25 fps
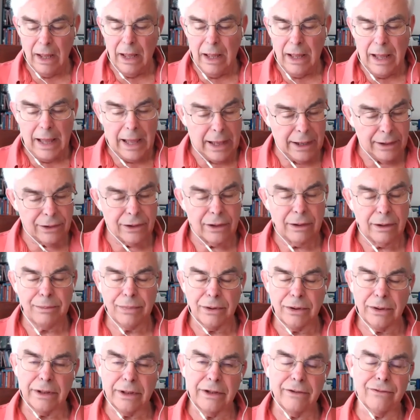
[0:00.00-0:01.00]
And I
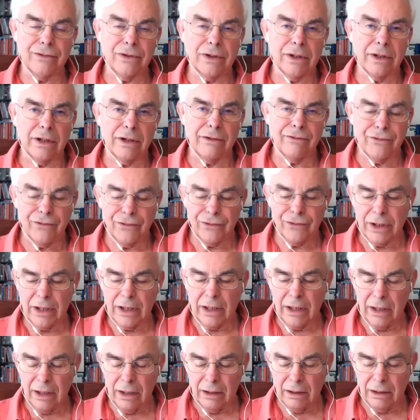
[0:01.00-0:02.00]
believe that if
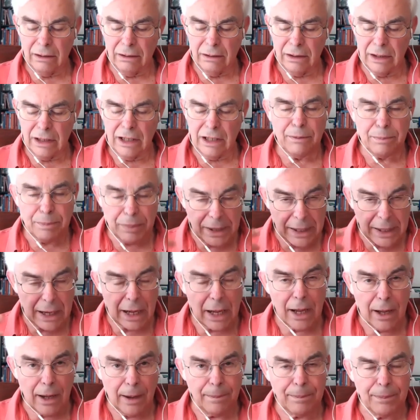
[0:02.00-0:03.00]
they keep it
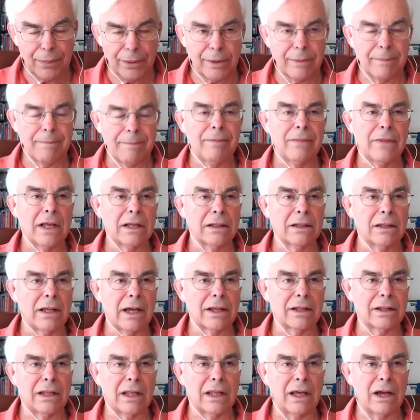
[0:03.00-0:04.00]
up,
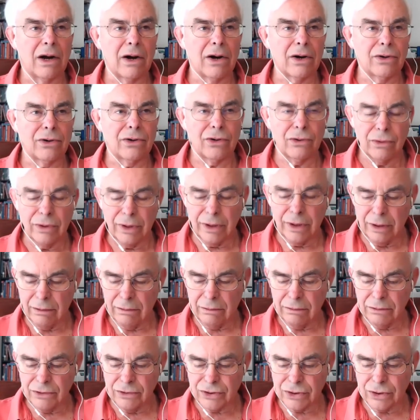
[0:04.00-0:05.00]
like they are
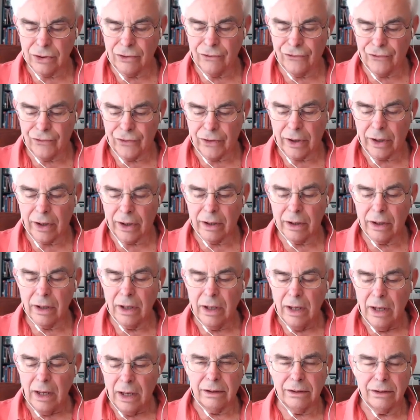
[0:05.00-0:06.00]
doing so far,
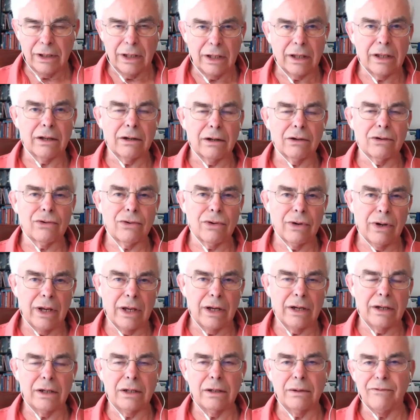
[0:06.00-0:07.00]
they can
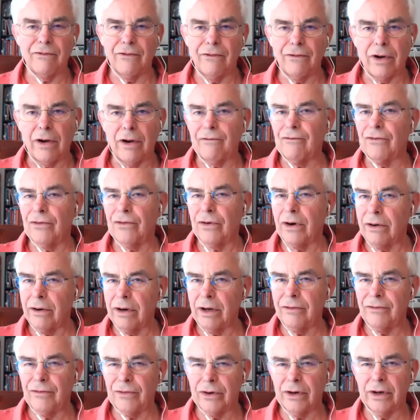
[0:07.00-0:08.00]
create a
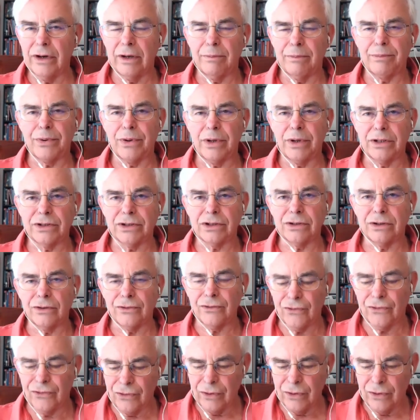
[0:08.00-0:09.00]
very, very
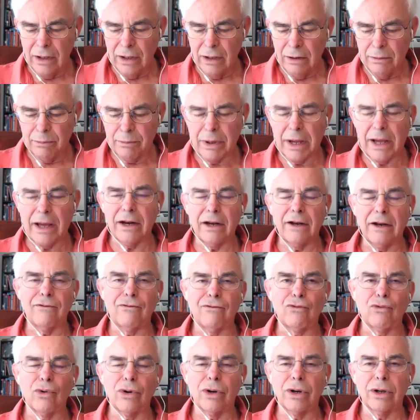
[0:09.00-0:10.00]
impressive body
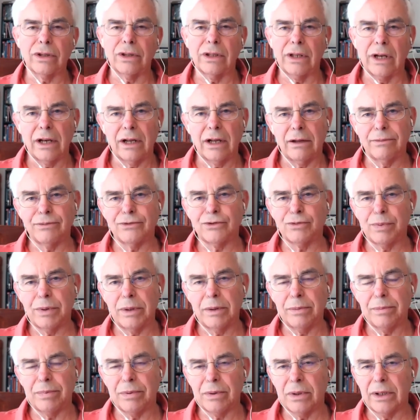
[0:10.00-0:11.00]
of work that helps
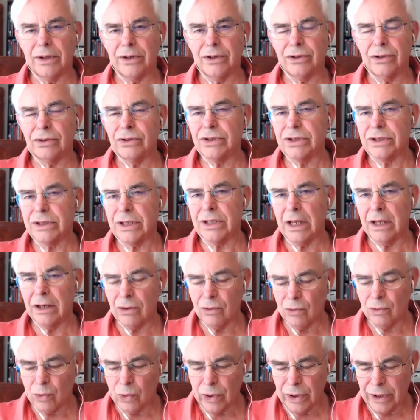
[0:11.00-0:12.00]
people understand
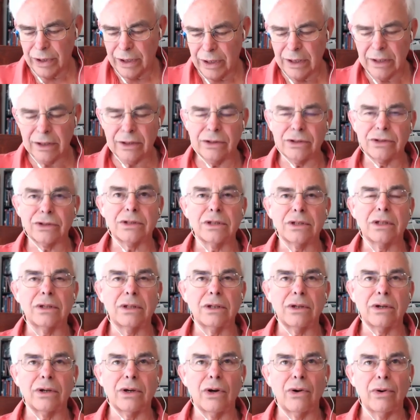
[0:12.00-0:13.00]
what it is that
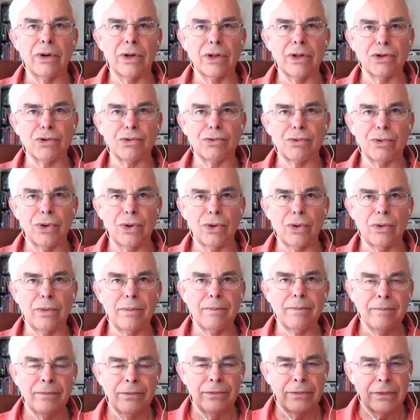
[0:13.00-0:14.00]
they're going through
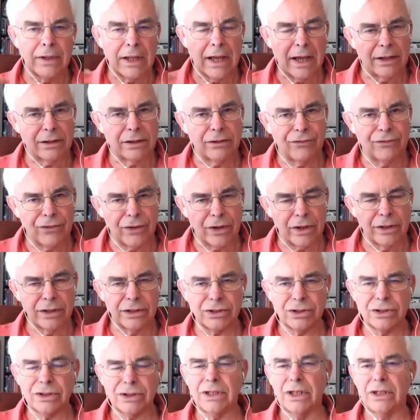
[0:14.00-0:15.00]
at the
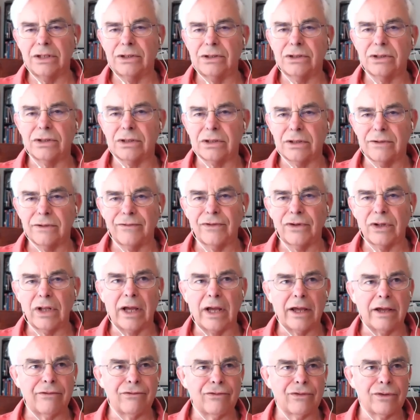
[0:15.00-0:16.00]
various stages of
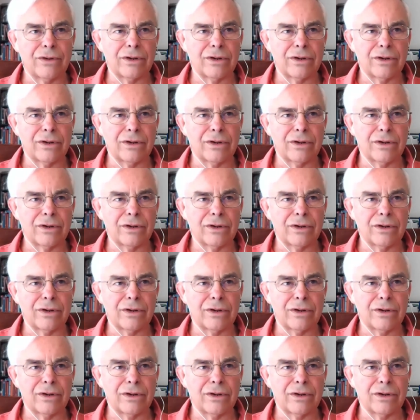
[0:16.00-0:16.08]
life.